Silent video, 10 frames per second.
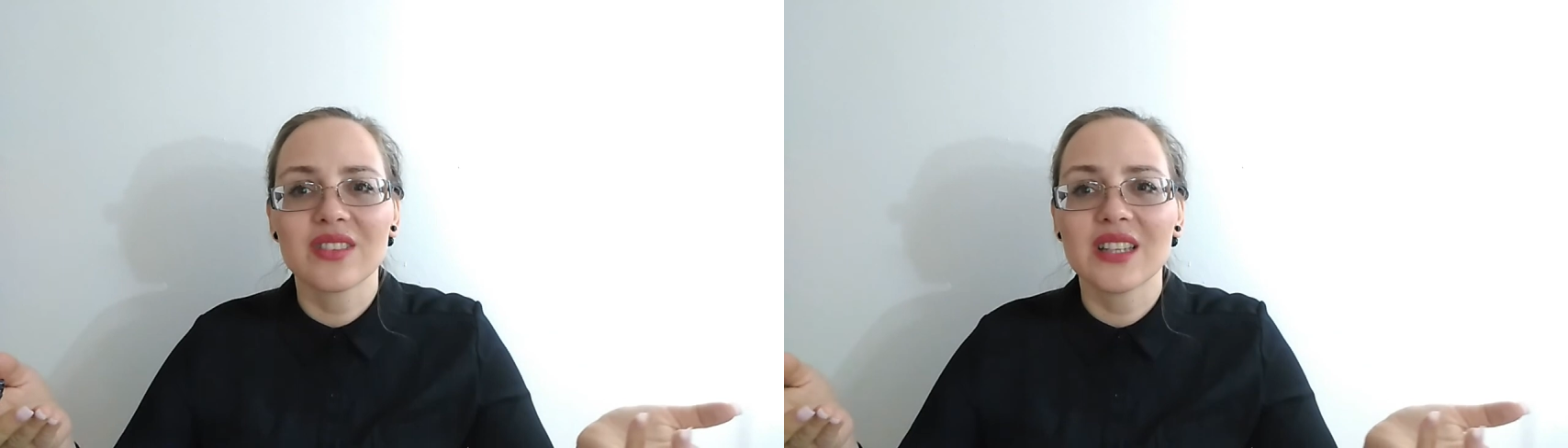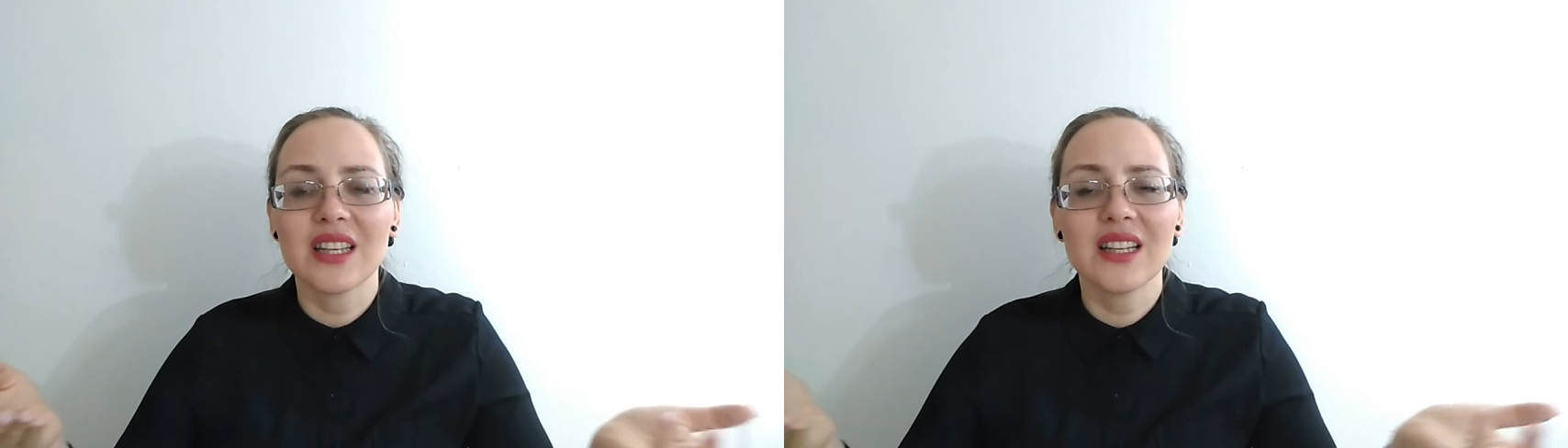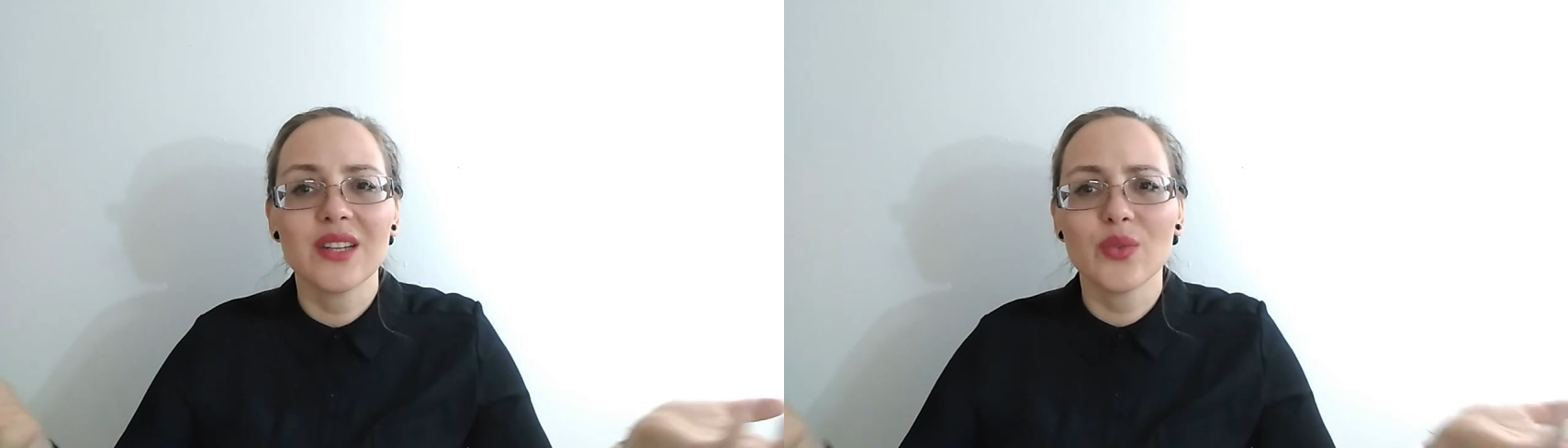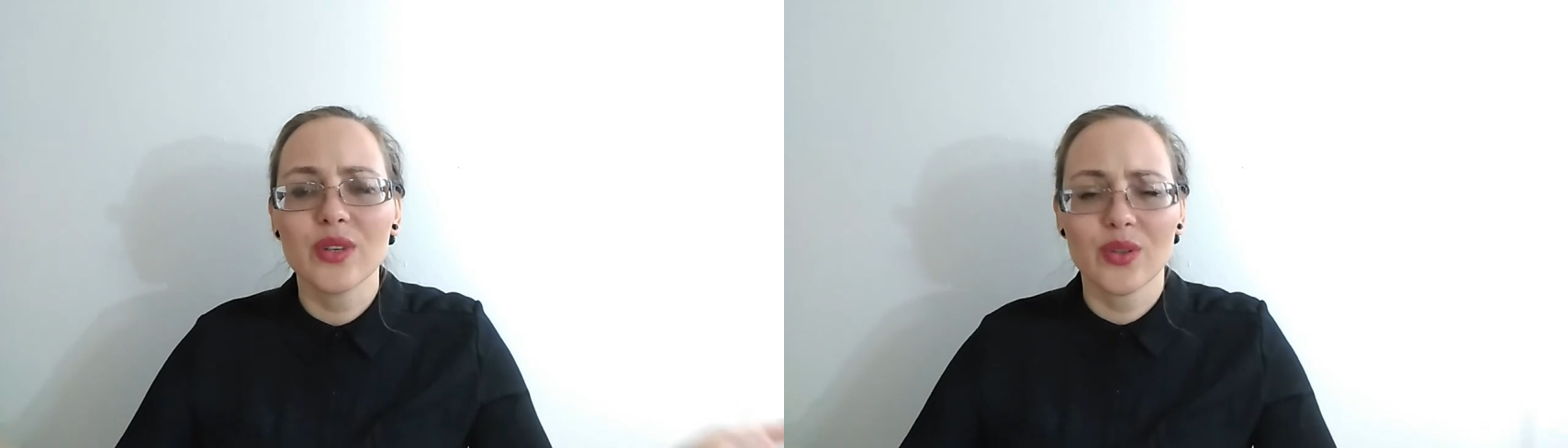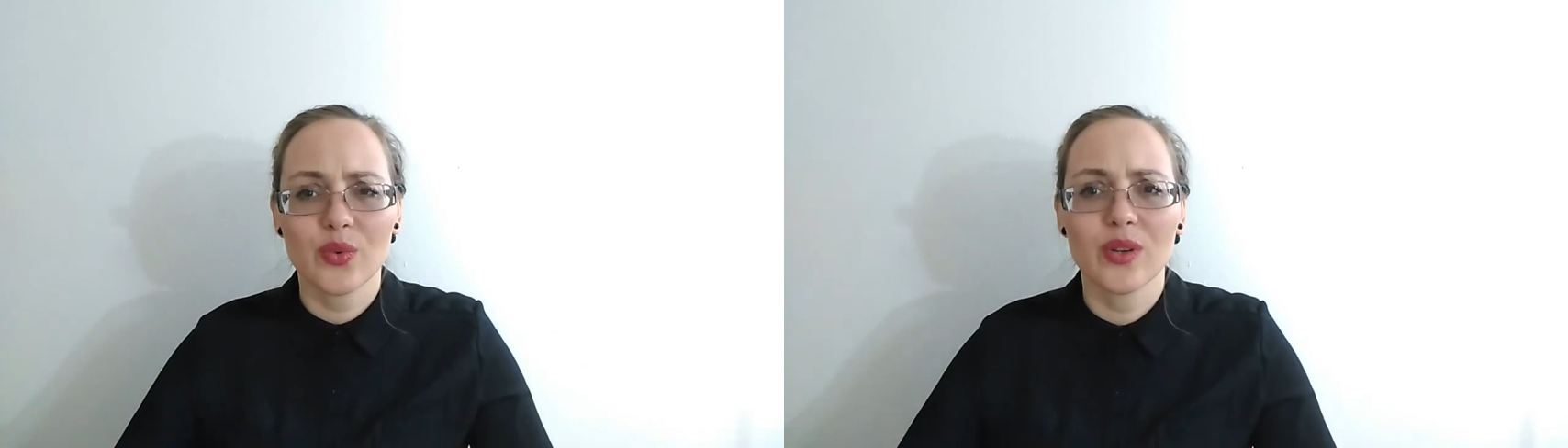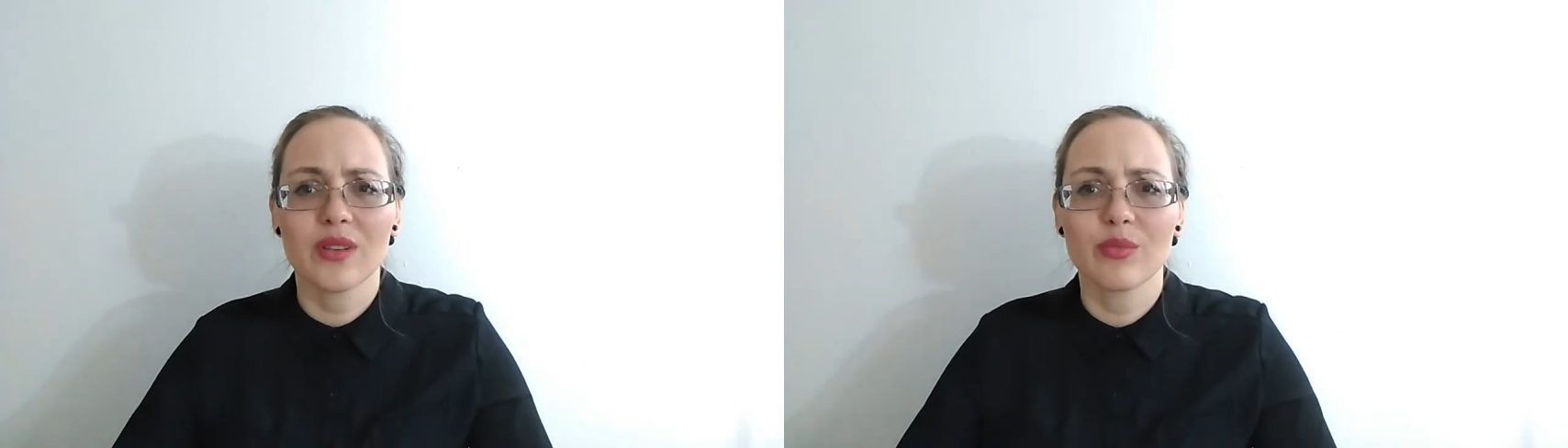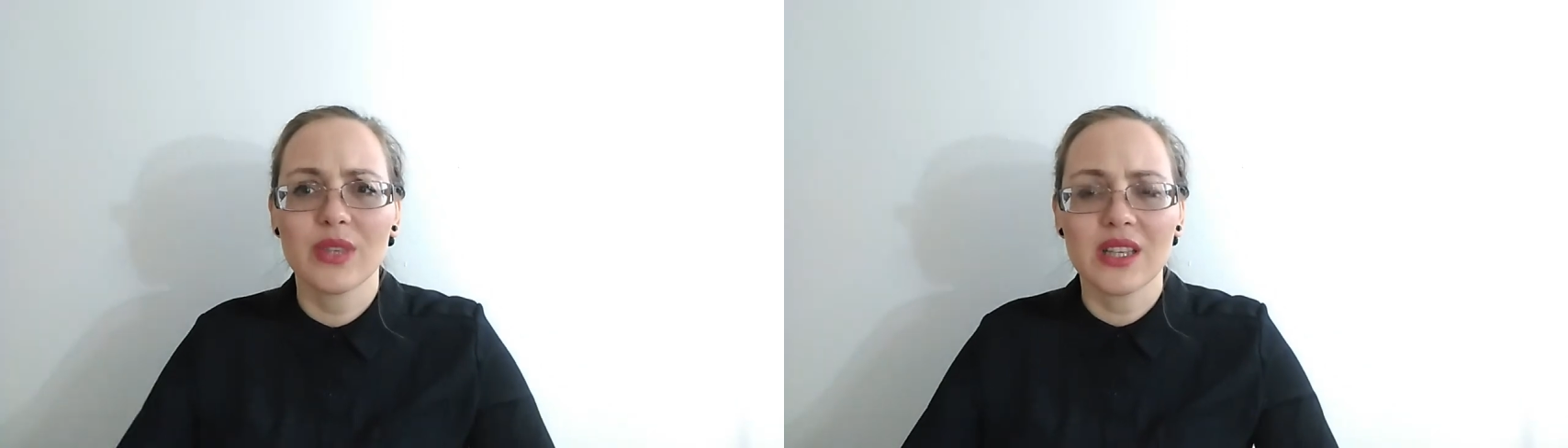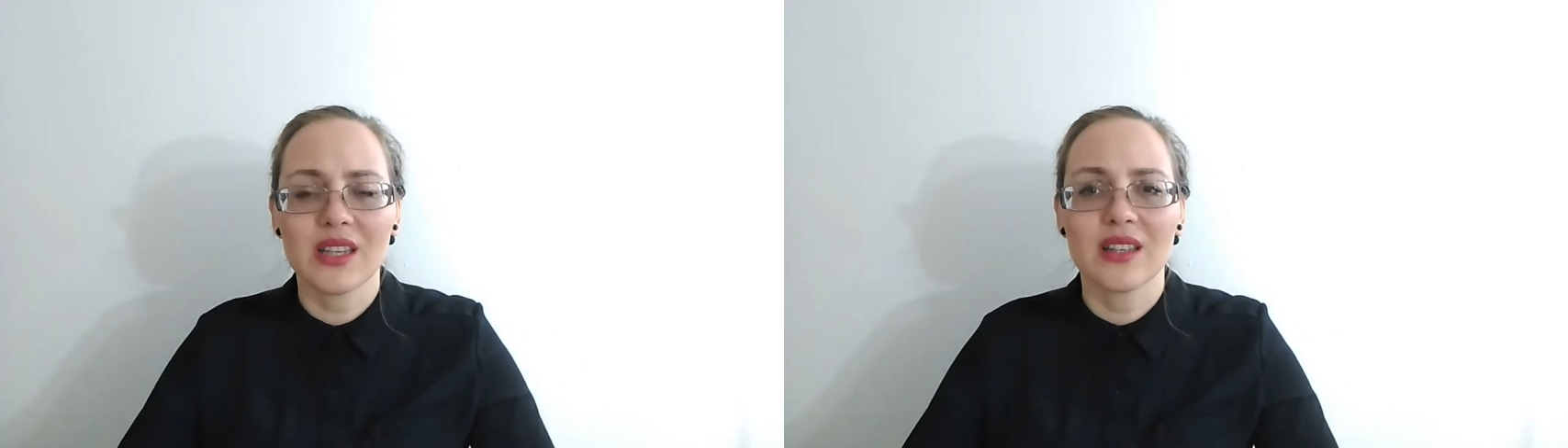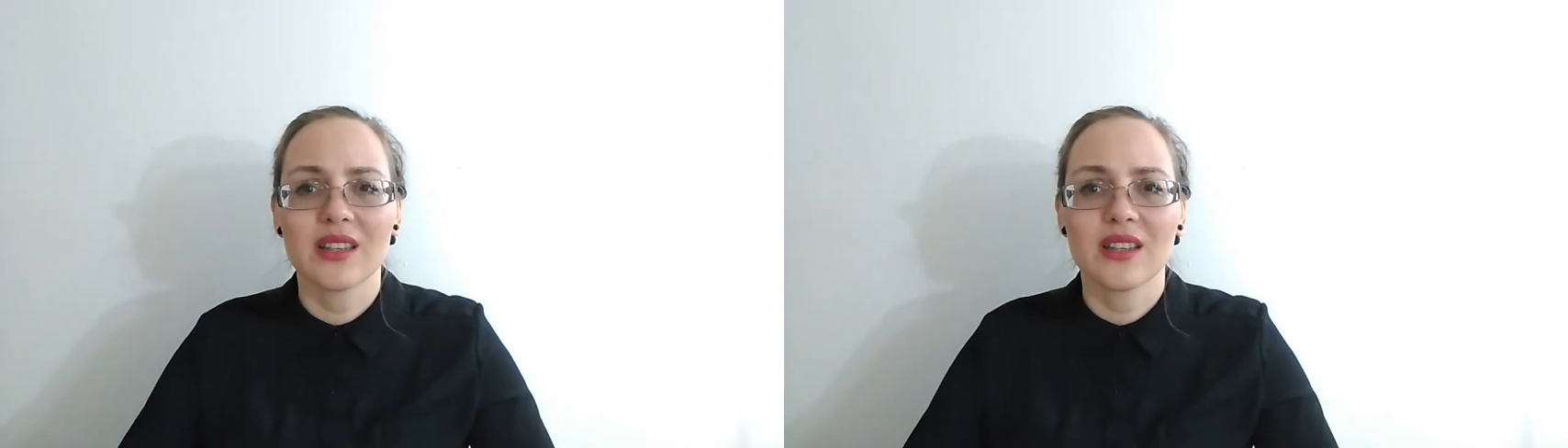daily, what do you want to be?